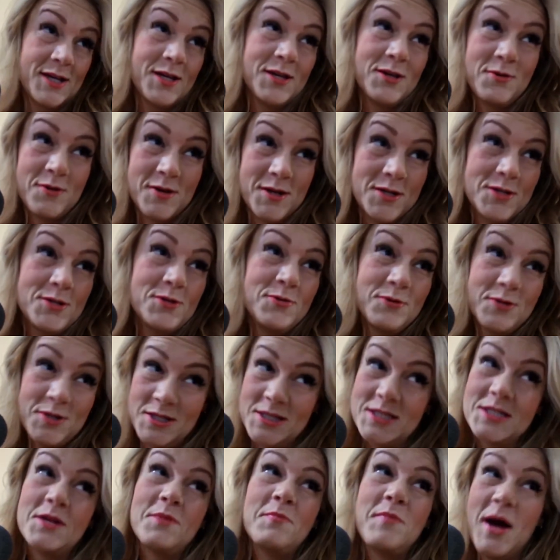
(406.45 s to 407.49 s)
you can do
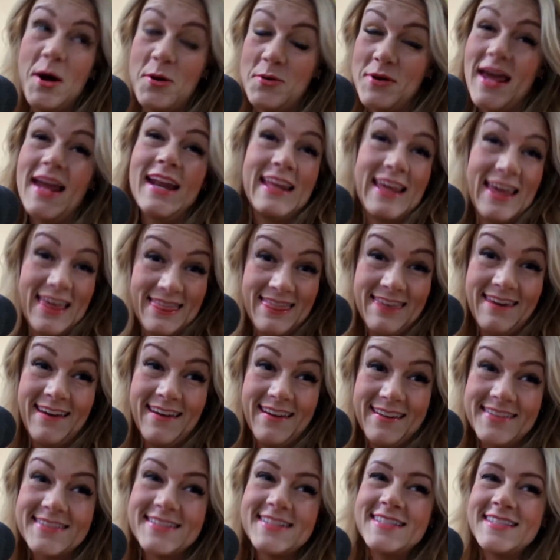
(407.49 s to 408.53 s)
just about
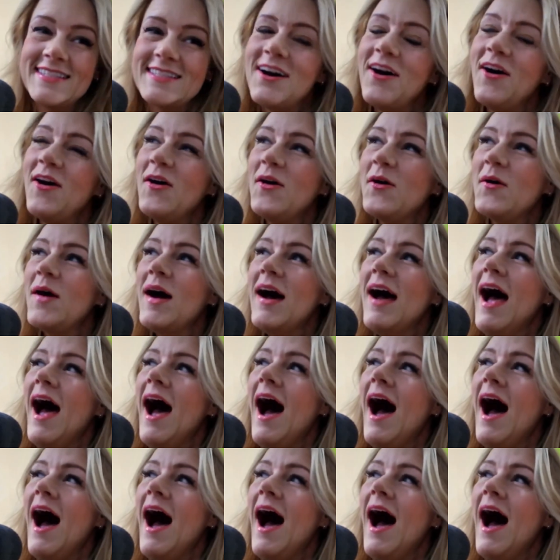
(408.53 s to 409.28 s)
anything. So